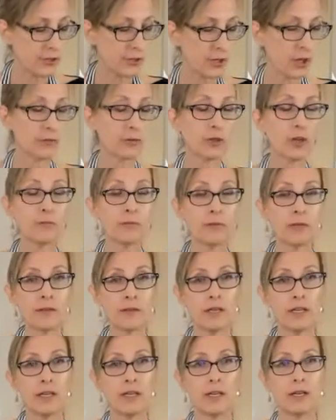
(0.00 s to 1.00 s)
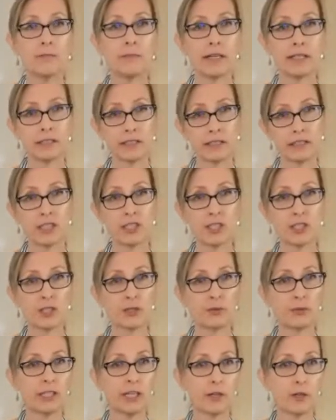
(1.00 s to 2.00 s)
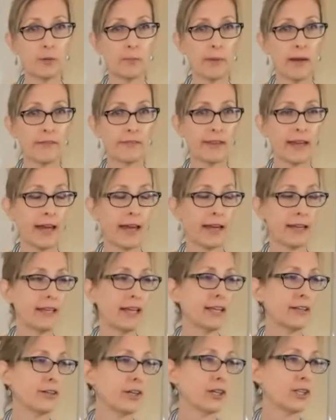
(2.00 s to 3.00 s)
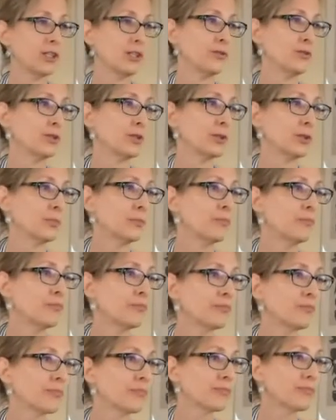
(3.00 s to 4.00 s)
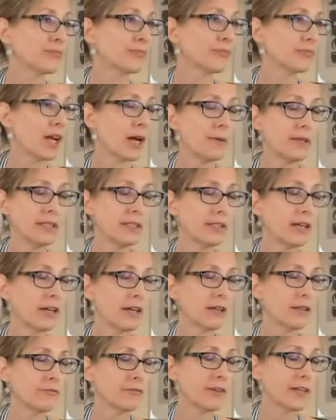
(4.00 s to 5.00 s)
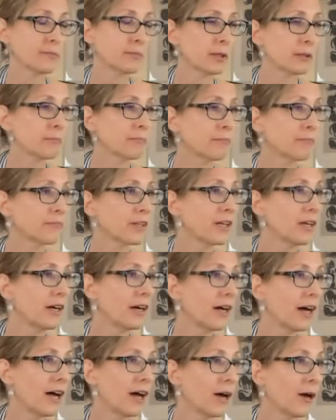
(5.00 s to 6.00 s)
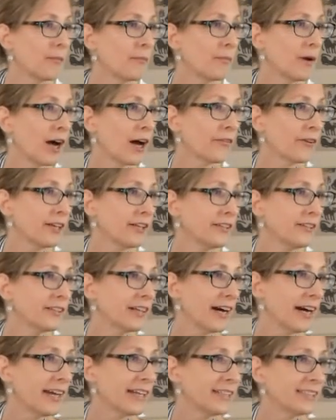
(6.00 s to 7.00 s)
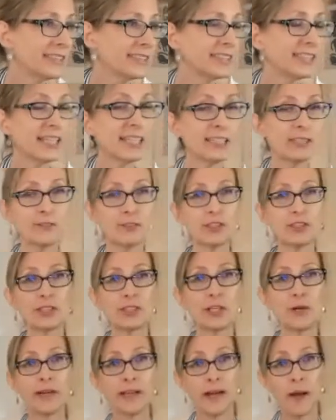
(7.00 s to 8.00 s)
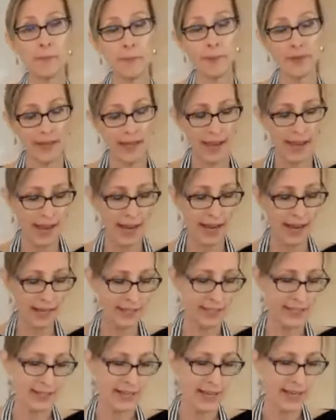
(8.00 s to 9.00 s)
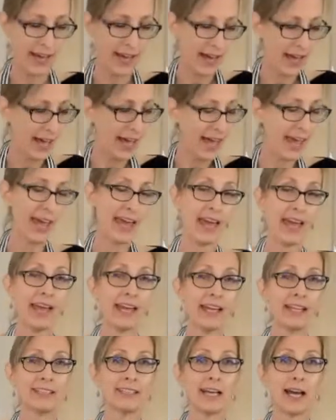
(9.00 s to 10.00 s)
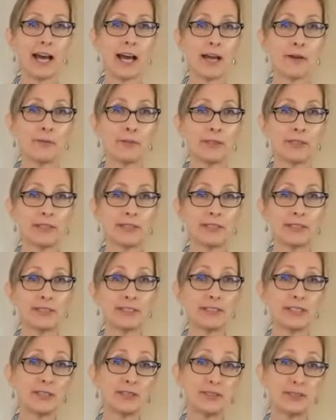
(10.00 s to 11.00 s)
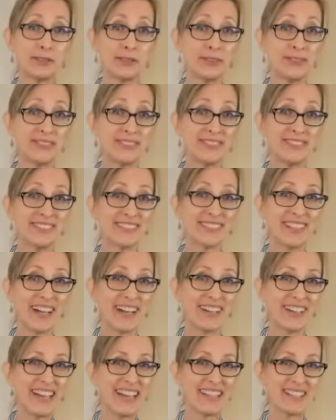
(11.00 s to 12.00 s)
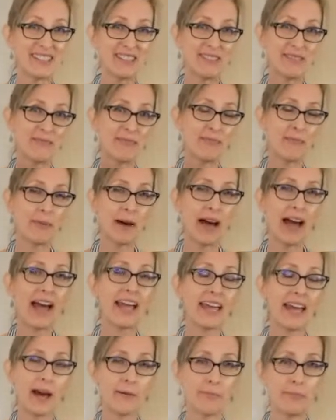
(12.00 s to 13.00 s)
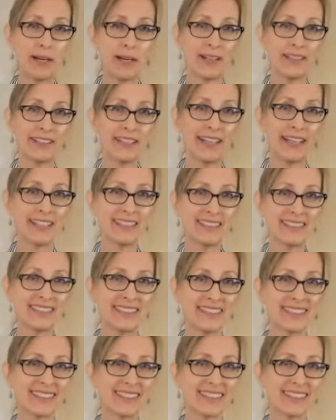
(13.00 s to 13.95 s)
So if you're on my mailing list, you'll hear about that, and on Facebook. All right, you guys, thanks for showing up again, and I will see you soon. All right, bye. Happy holidays.